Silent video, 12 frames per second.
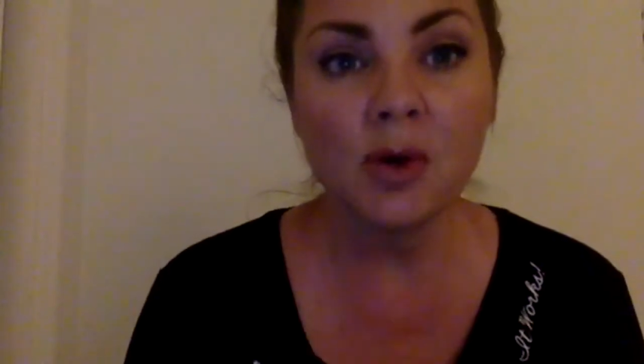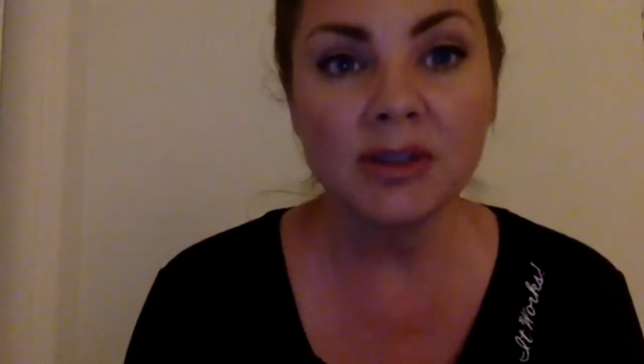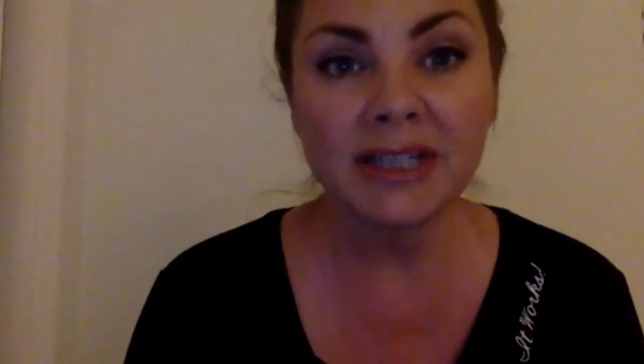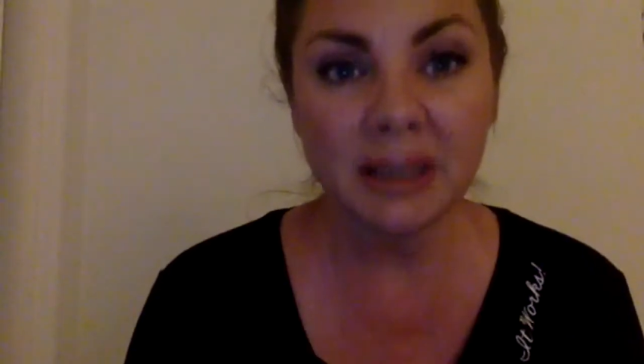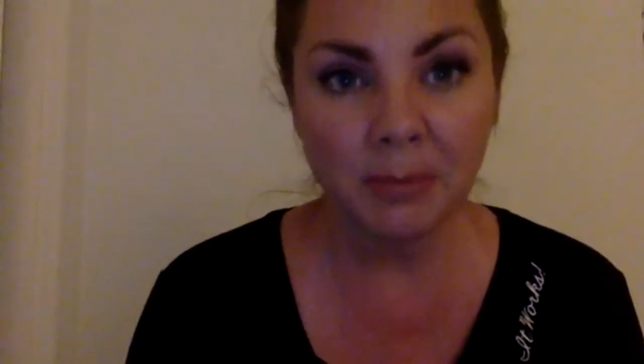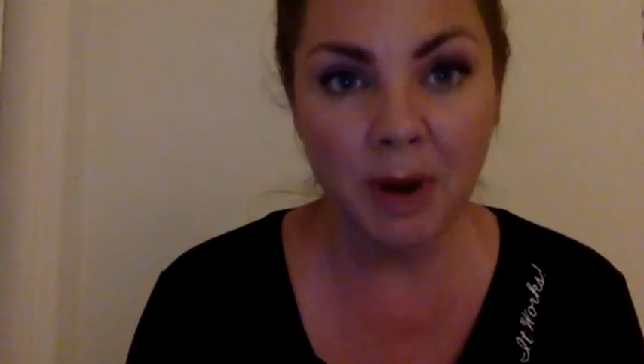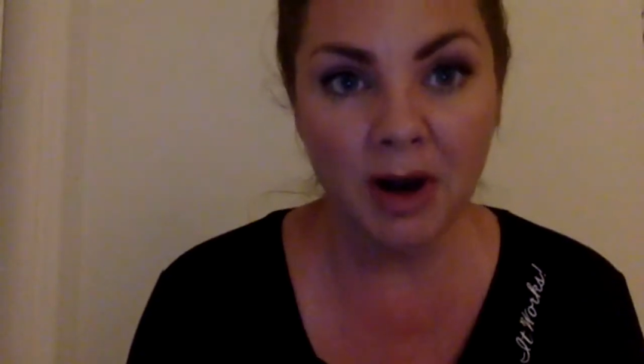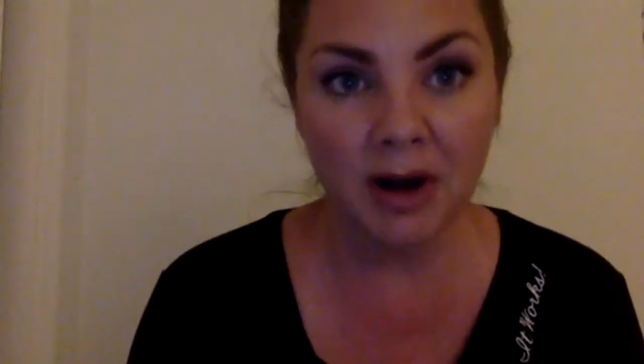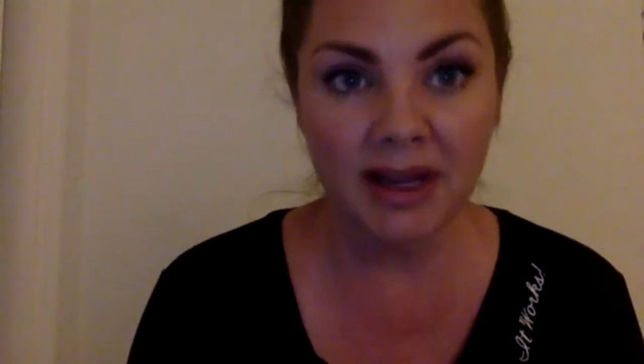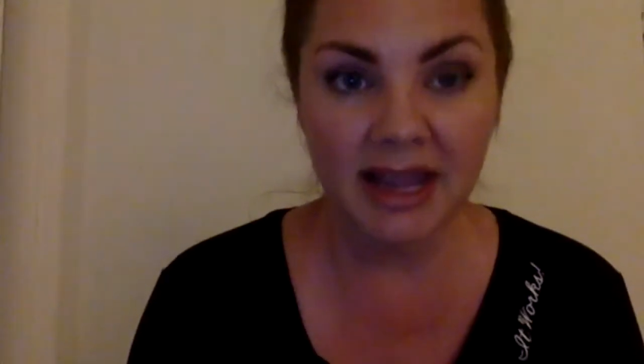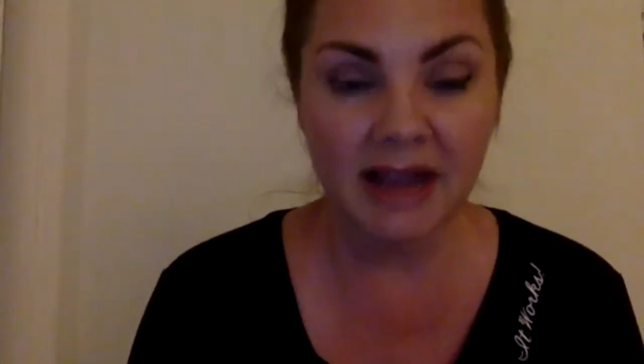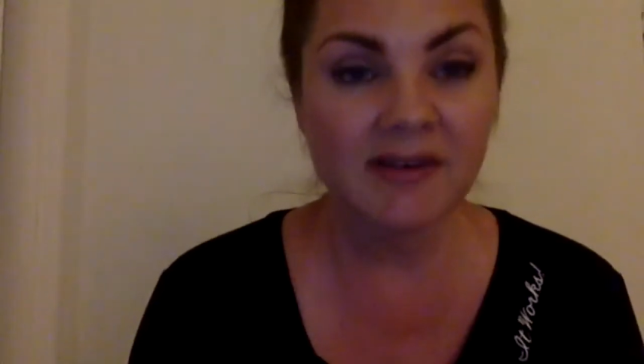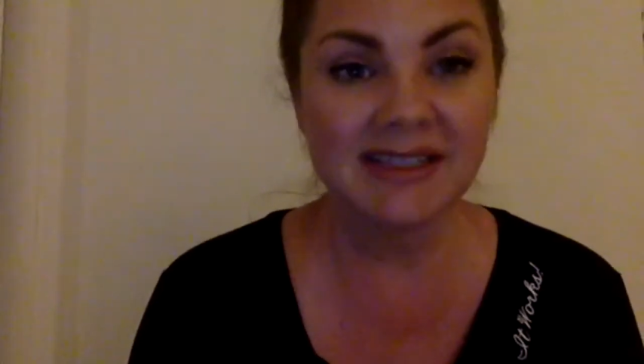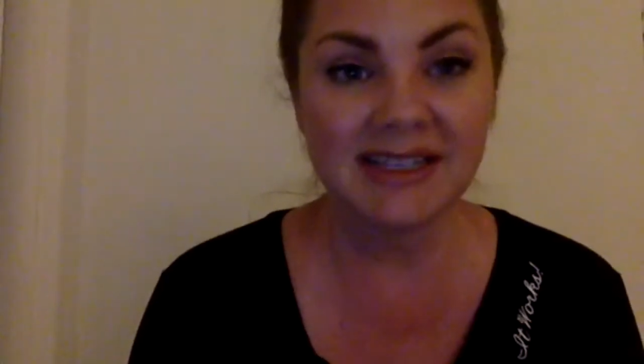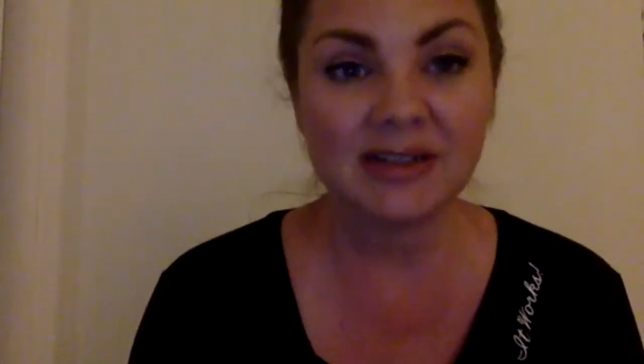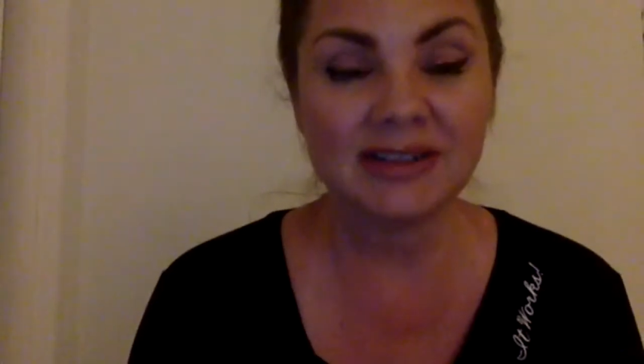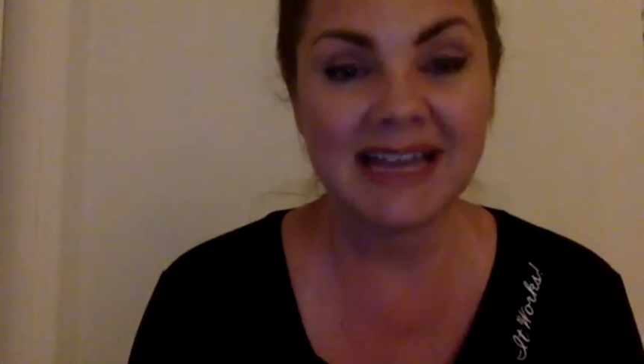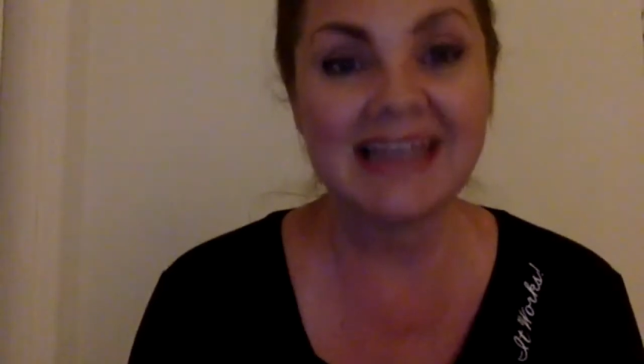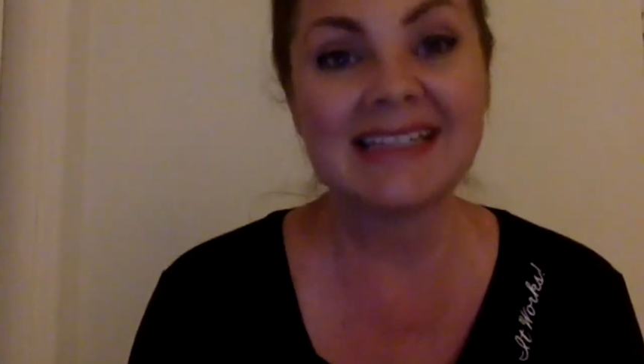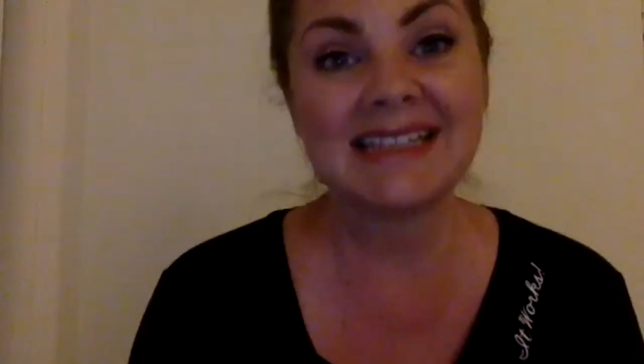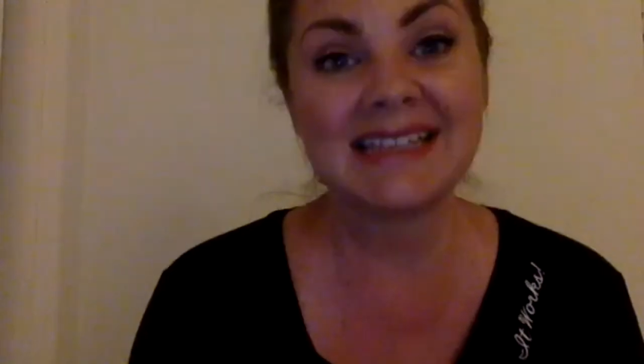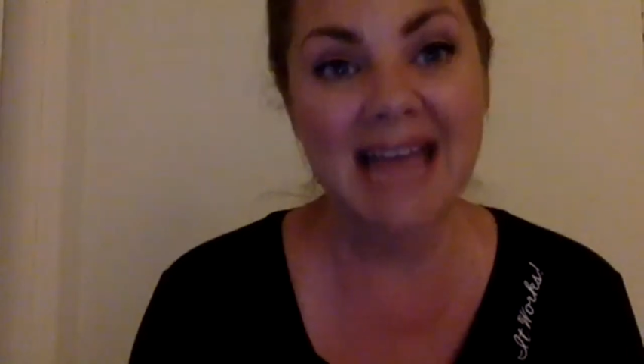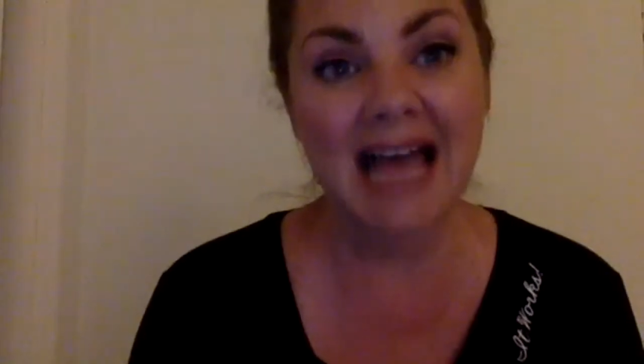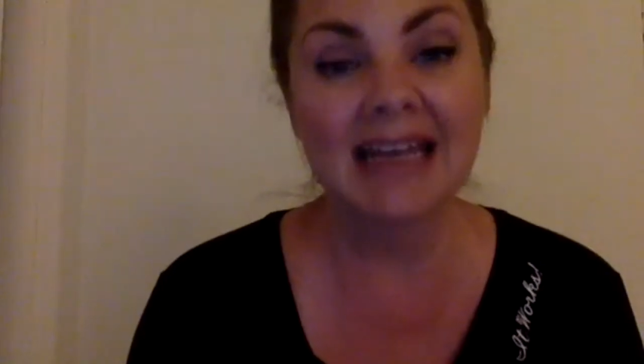But holding a party every single
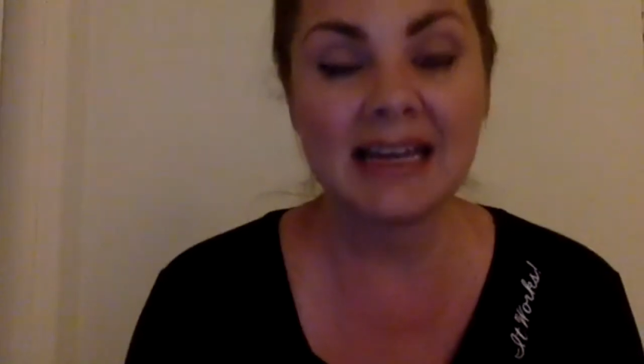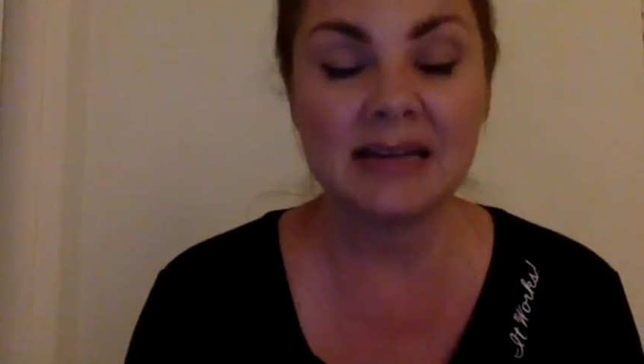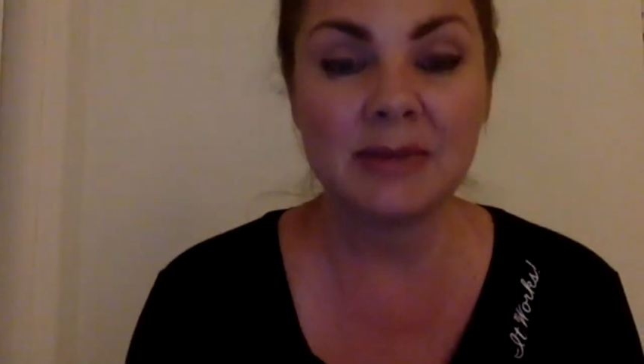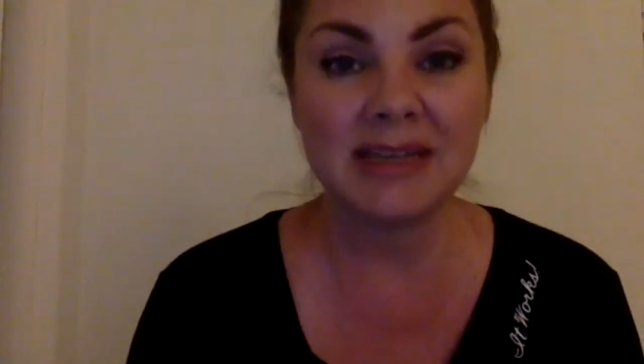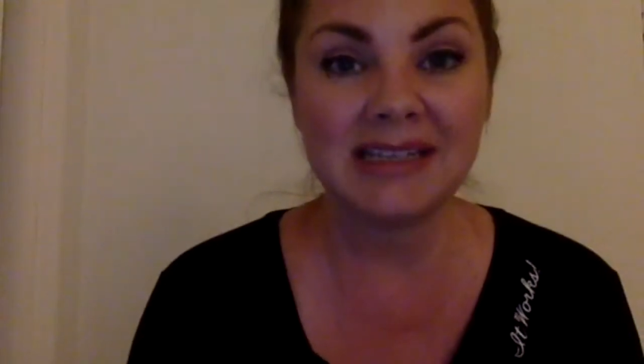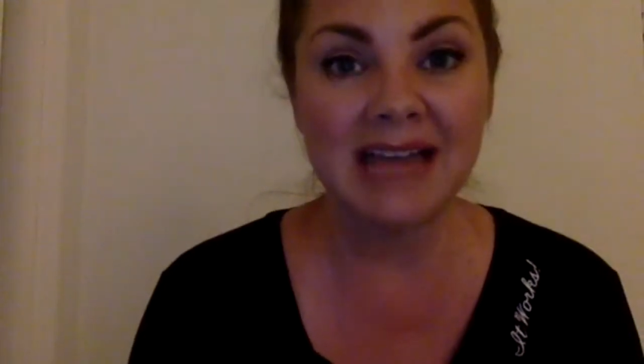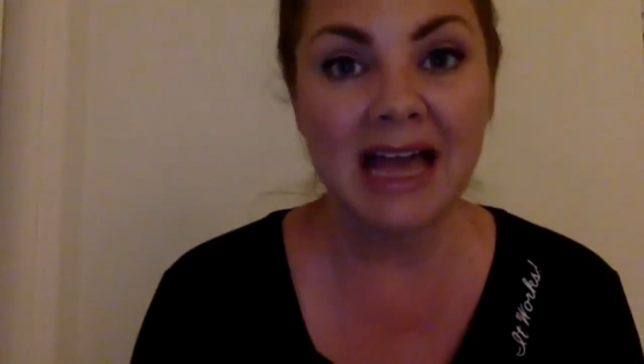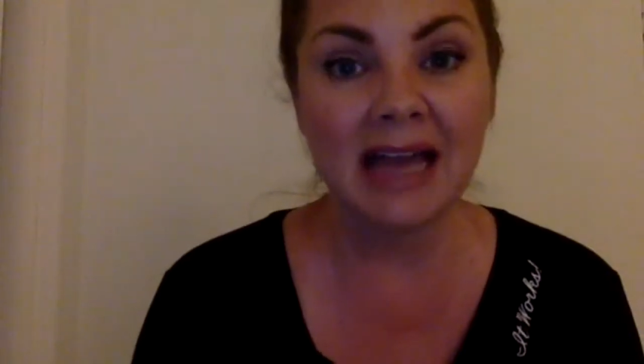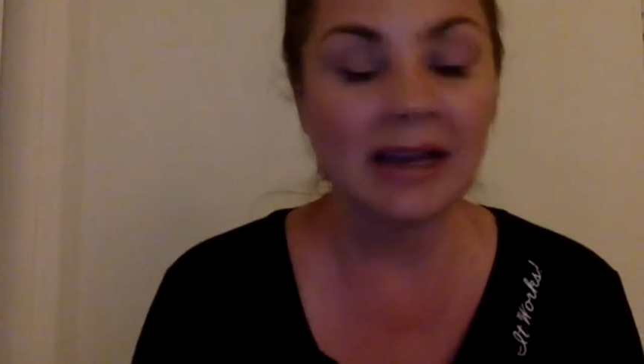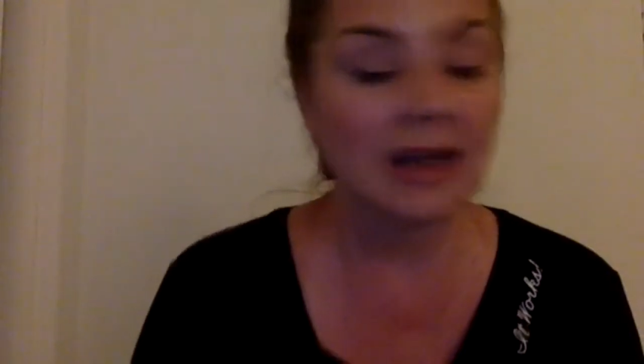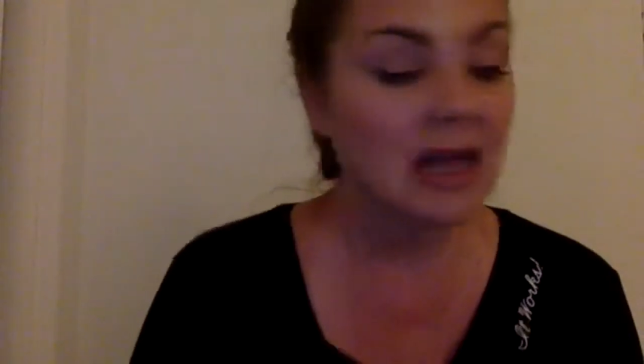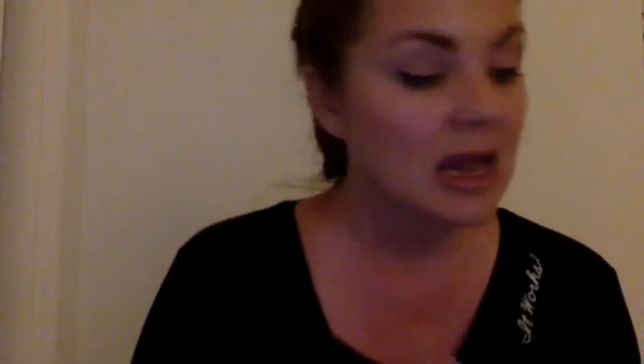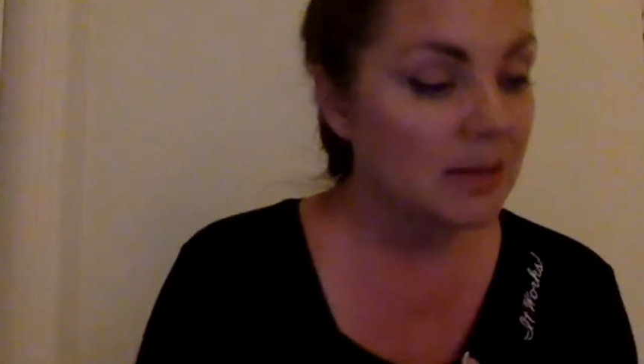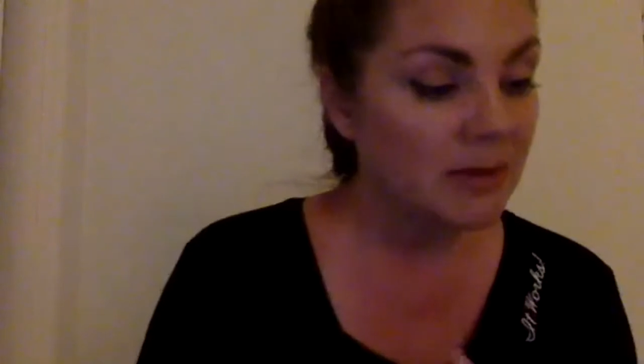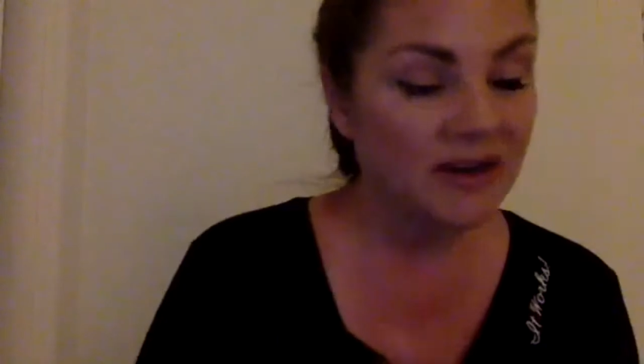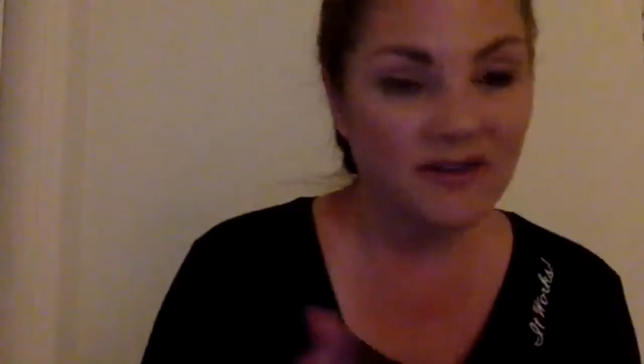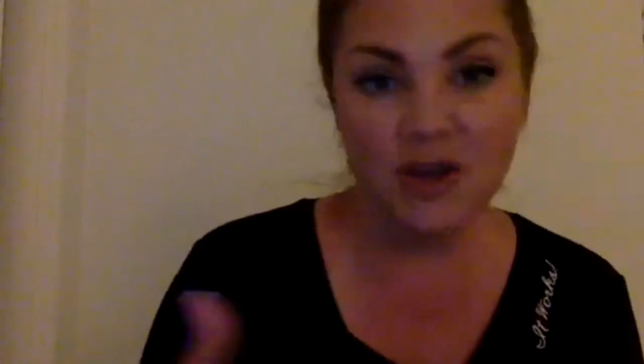day does not need to be done.